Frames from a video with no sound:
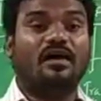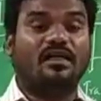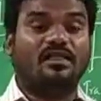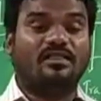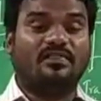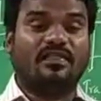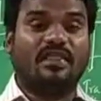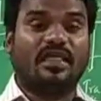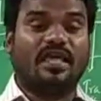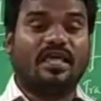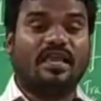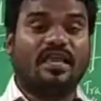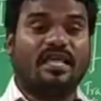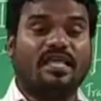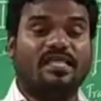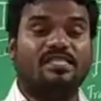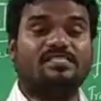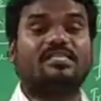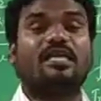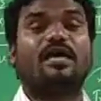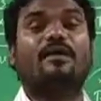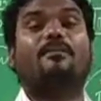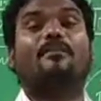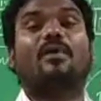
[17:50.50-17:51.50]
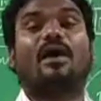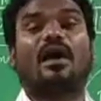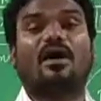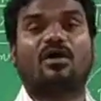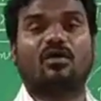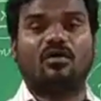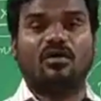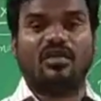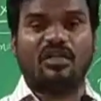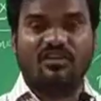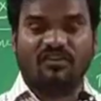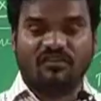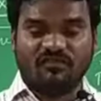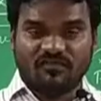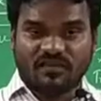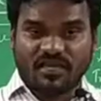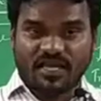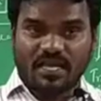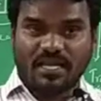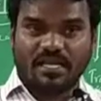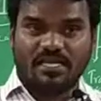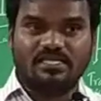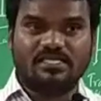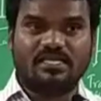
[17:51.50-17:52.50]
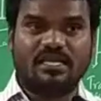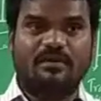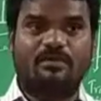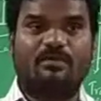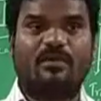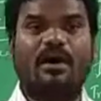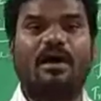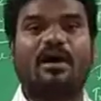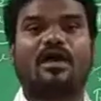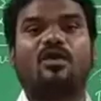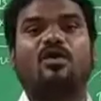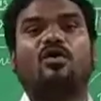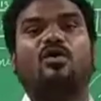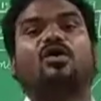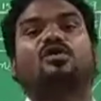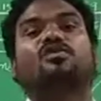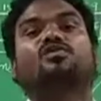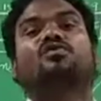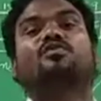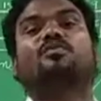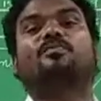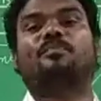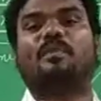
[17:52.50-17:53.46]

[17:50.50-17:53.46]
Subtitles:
there is a borrow to